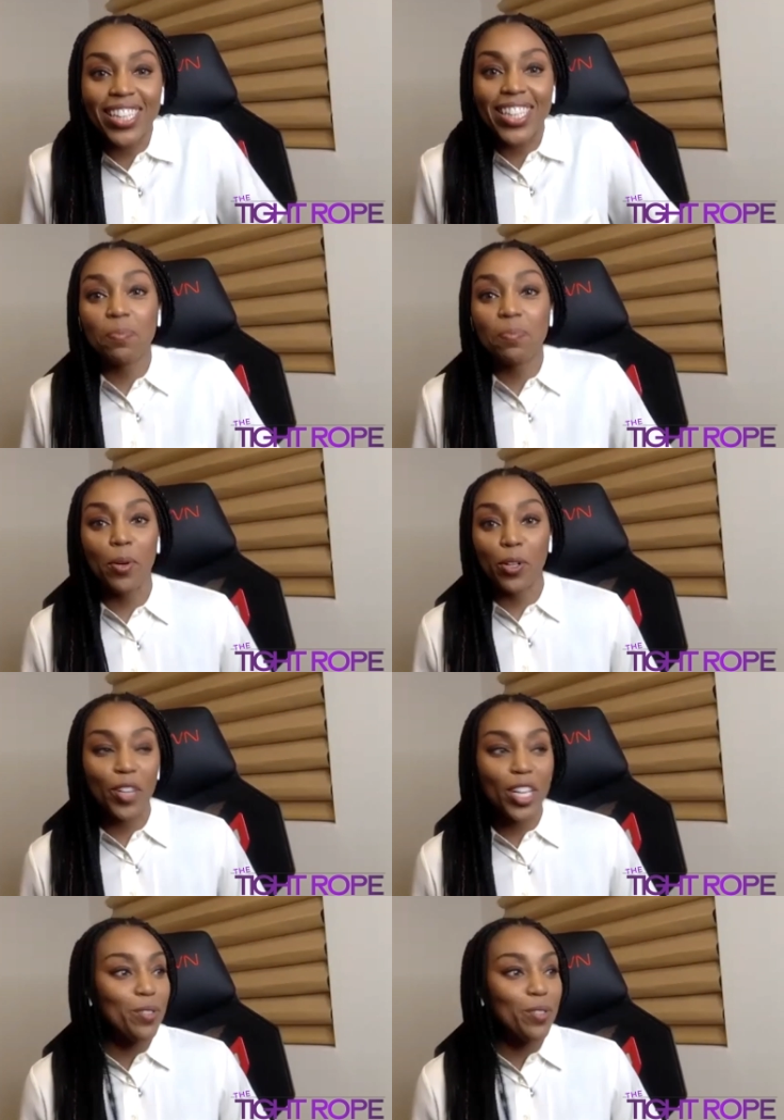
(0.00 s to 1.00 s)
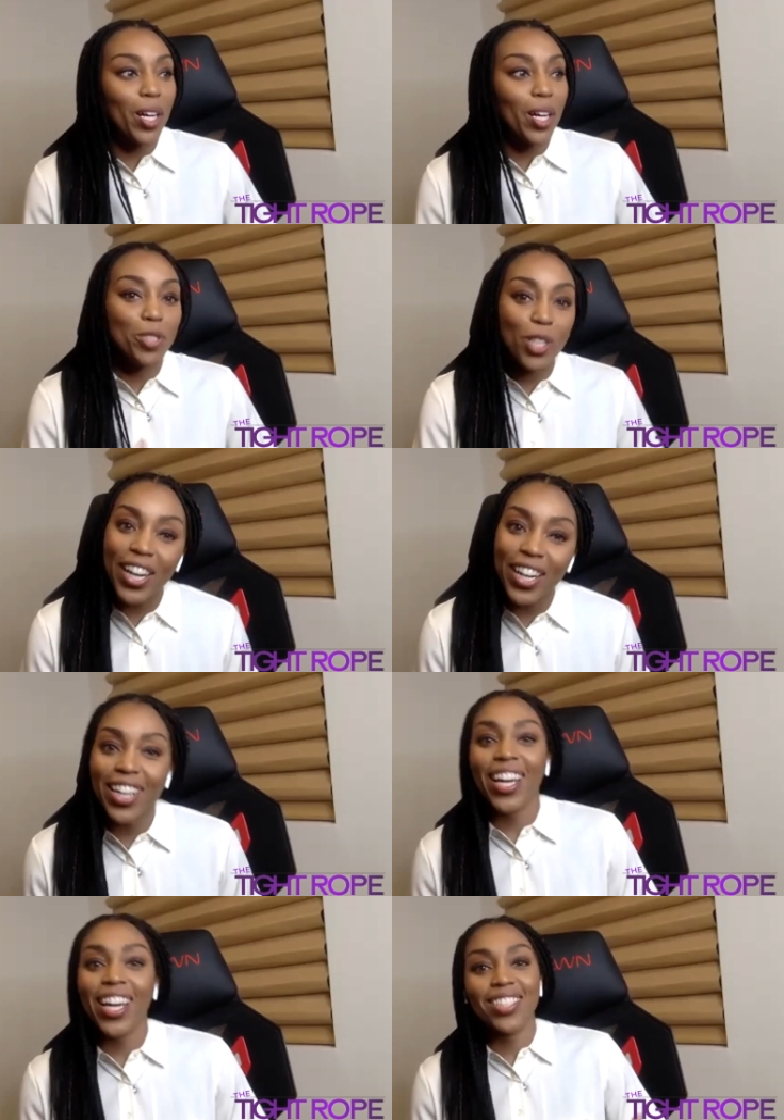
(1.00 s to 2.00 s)
Like, that's my motivation when I'm
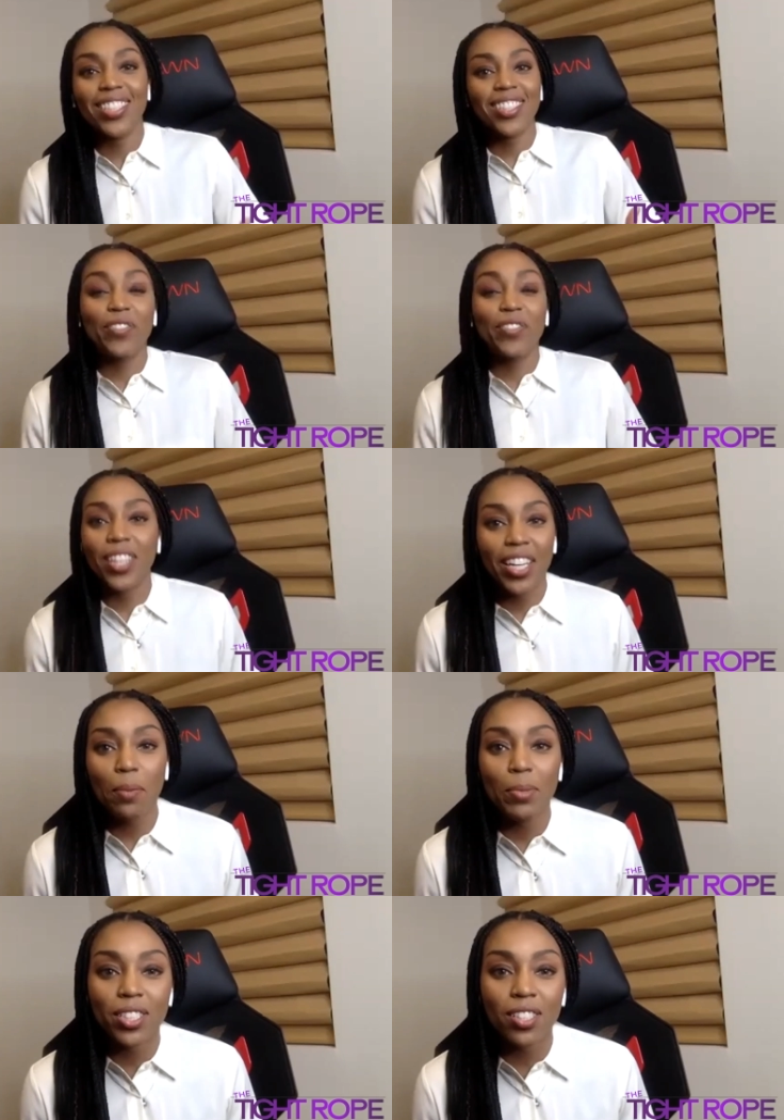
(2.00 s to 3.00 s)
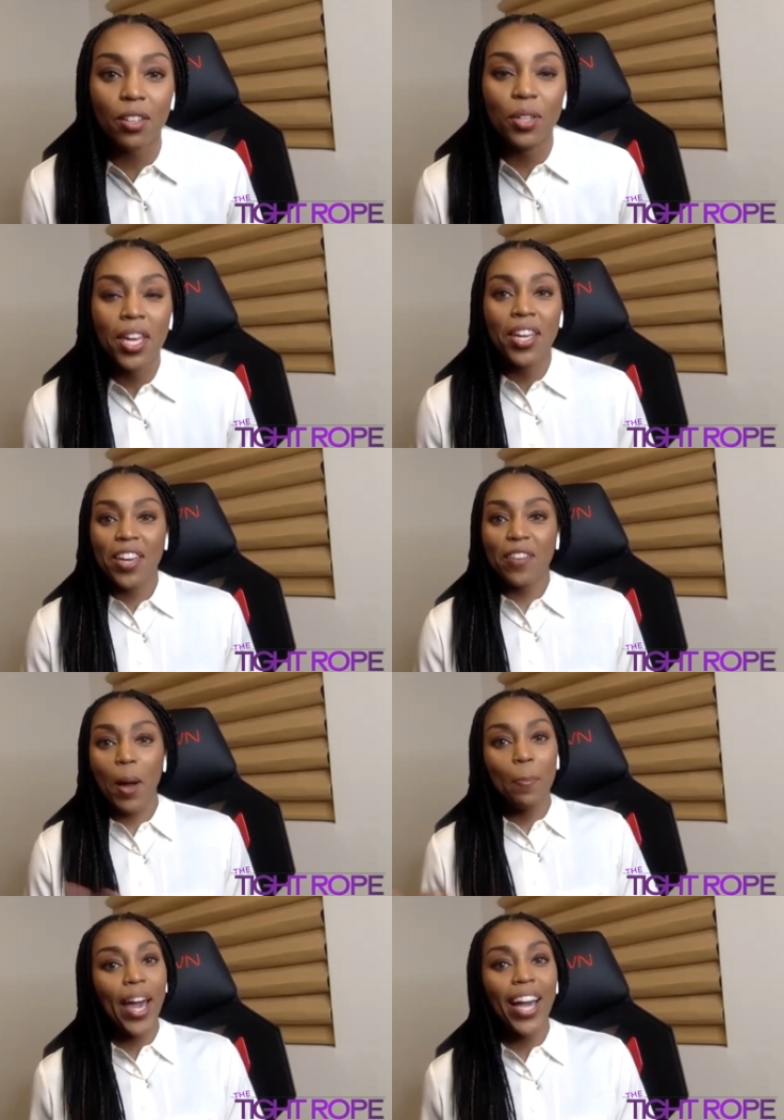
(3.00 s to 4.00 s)
training. That's everything in me. So if
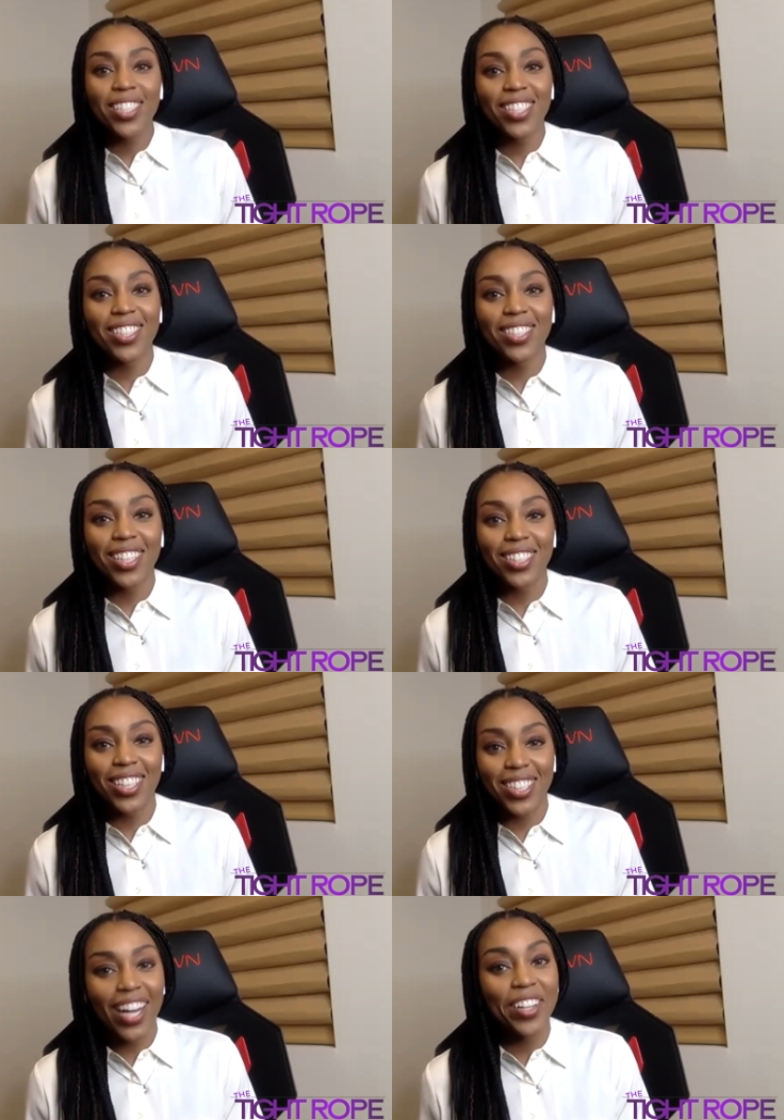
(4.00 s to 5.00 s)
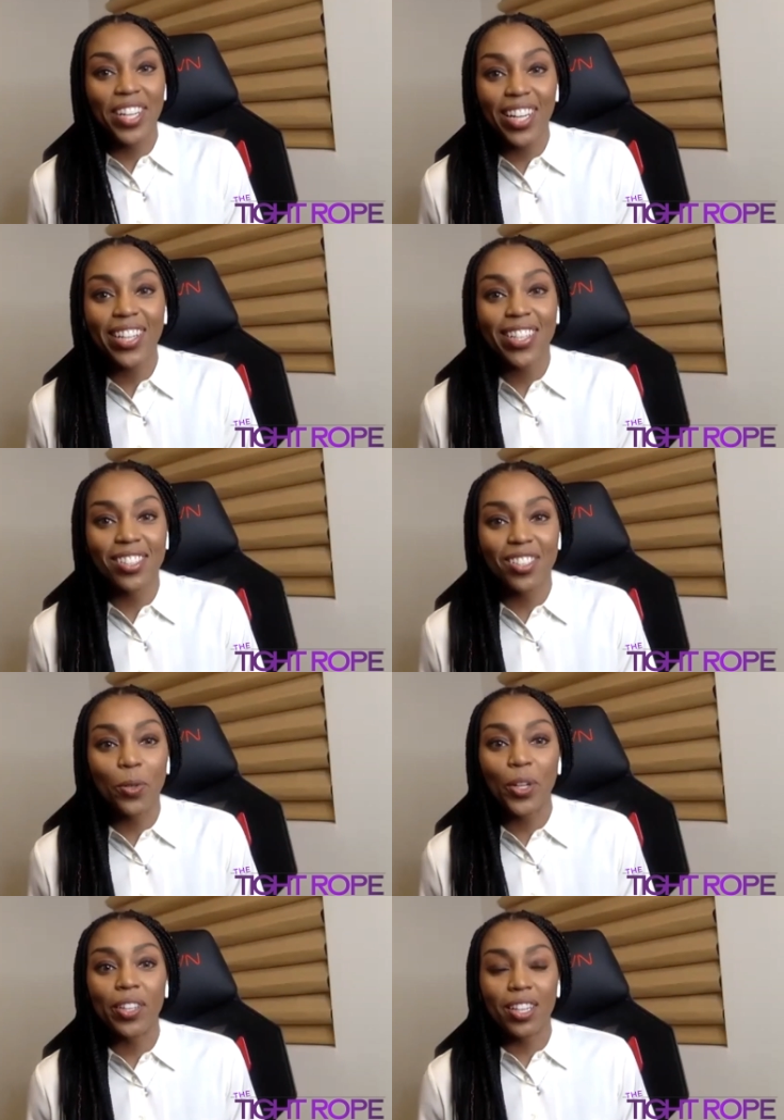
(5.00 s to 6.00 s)
my passion is out here
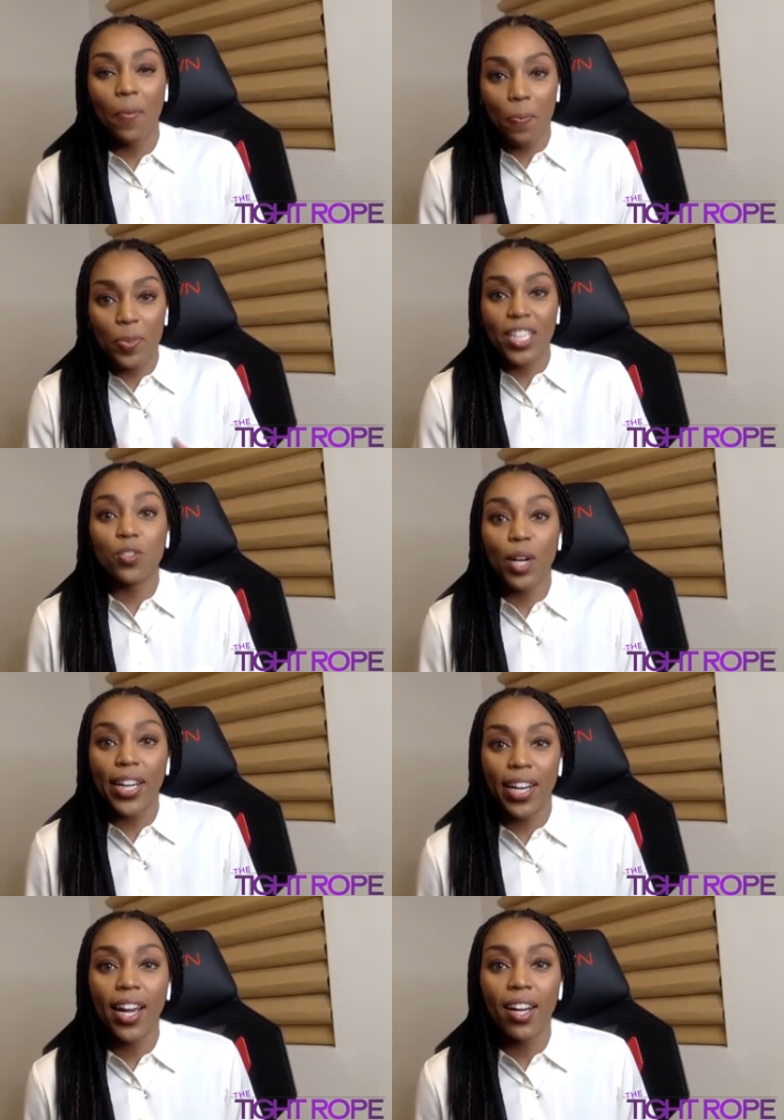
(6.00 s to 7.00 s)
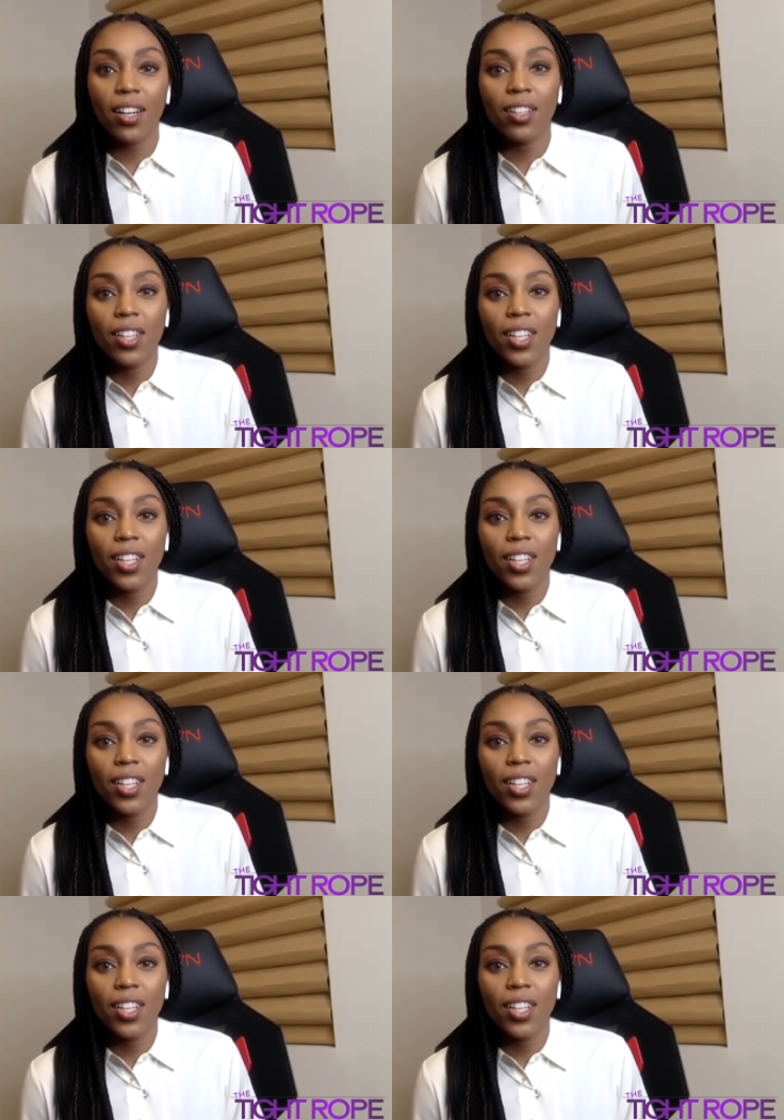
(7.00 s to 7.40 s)
doing this right now,